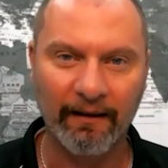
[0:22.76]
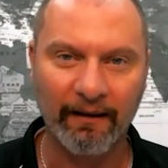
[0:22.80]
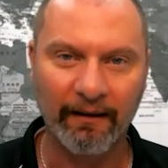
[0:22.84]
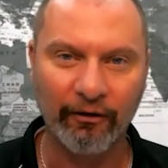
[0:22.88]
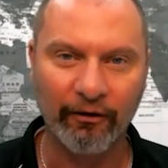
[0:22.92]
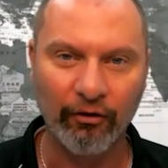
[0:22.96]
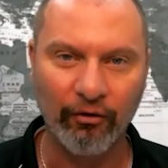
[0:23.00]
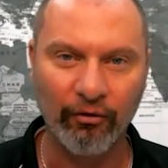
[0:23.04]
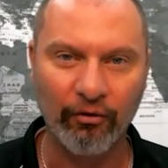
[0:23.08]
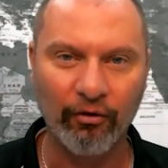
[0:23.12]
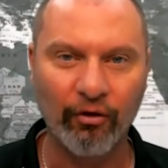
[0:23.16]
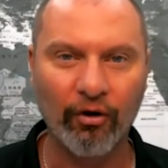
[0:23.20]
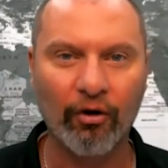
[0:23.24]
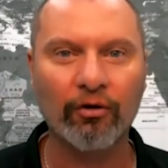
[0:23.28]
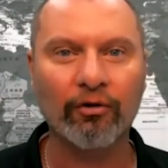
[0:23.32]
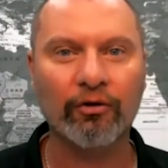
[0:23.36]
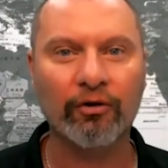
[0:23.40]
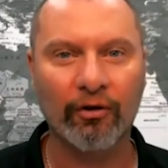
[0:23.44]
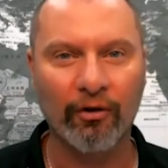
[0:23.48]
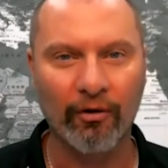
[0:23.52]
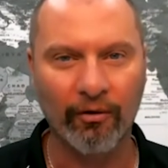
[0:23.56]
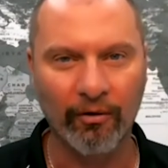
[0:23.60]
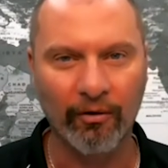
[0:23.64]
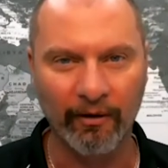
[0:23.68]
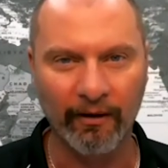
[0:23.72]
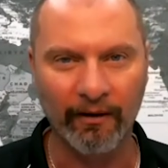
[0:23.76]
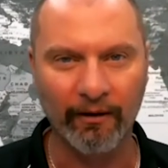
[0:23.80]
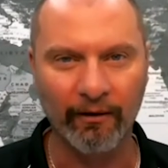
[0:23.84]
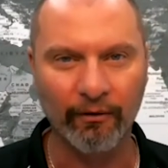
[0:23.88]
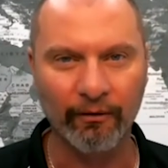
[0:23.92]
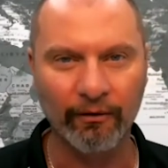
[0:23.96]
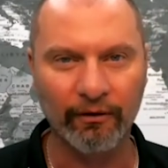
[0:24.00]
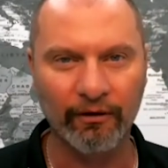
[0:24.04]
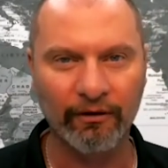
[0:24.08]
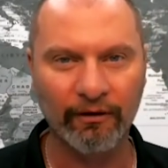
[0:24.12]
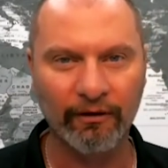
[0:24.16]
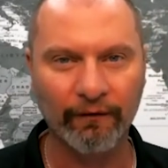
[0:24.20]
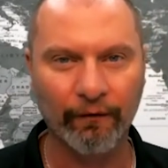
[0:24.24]
new NOX
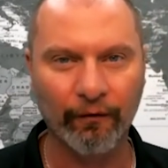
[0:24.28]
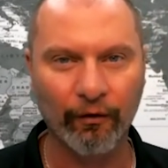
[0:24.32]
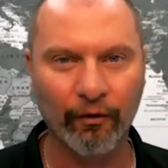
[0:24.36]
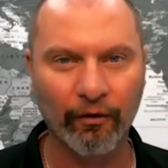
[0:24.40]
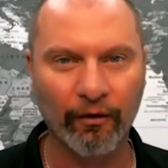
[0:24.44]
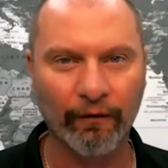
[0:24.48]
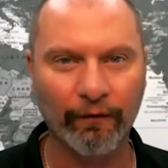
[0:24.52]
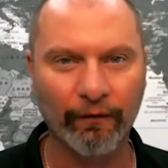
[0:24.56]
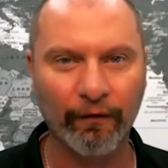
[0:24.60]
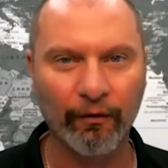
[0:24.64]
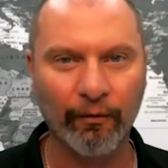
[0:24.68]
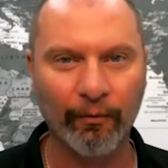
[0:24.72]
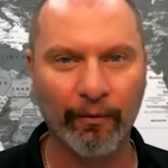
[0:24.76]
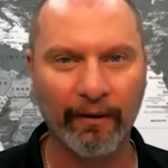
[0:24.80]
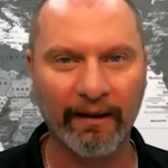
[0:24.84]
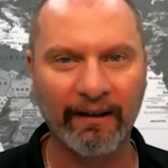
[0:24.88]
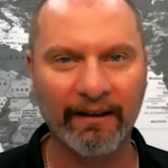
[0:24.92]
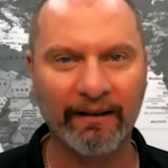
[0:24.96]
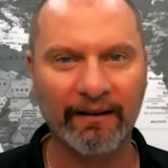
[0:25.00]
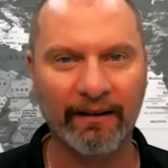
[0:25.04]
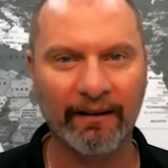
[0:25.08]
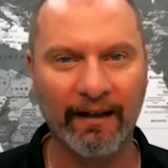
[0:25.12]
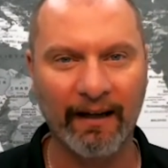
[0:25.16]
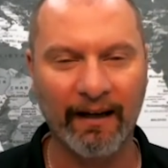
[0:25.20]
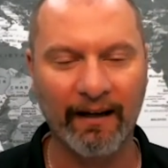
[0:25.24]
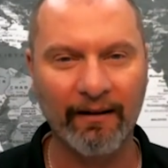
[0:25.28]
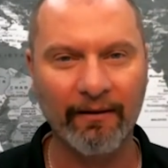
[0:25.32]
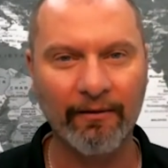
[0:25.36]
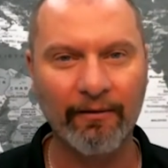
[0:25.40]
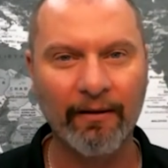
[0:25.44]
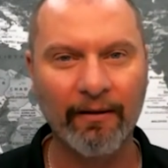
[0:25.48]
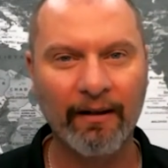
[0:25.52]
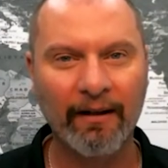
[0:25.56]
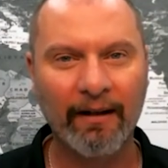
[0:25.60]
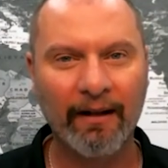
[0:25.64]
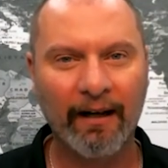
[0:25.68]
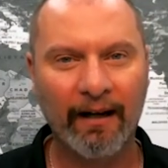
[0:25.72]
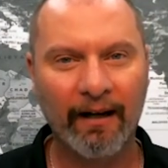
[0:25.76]
coils for a few weeks now.
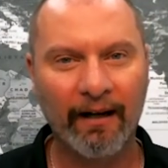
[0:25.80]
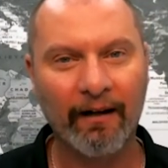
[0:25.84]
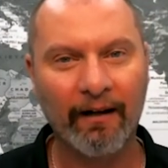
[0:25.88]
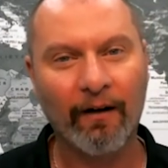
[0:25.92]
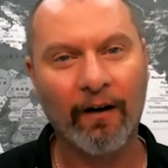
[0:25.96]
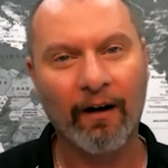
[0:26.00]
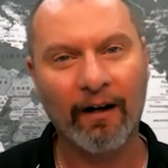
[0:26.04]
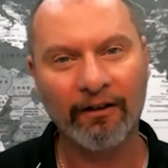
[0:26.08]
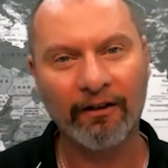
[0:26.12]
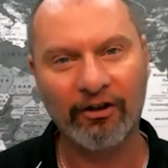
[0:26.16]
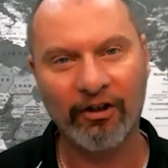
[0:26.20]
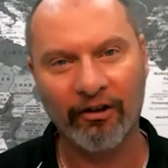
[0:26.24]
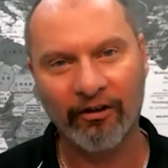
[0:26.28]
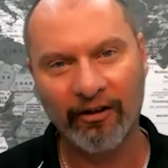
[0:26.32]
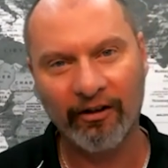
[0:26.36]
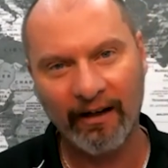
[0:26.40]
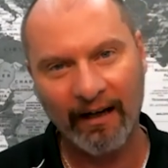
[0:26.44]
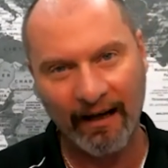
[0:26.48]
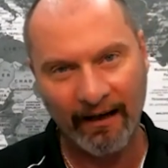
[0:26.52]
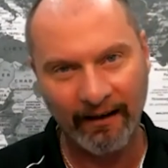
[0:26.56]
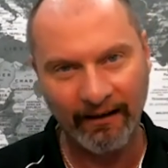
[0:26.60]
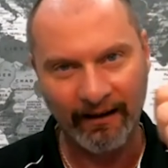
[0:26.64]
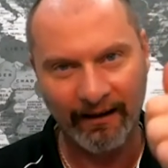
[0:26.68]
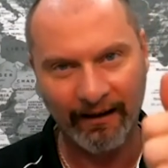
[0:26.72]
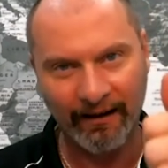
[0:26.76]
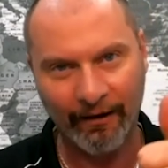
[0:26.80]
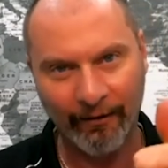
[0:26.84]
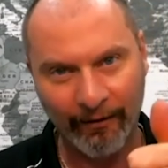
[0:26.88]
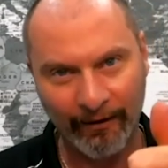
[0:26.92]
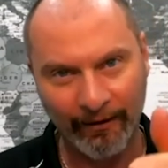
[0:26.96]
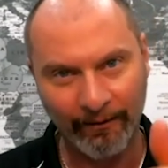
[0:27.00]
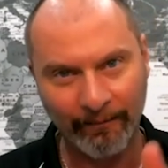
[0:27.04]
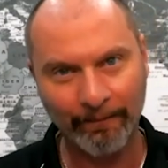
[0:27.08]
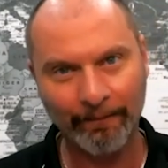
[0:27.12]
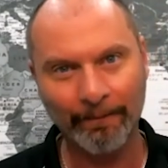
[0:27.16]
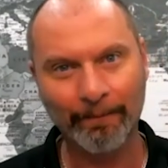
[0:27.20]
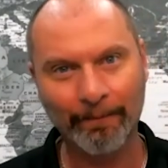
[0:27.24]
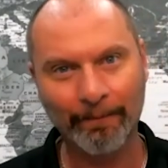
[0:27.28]
Hi Gerry, how are you going?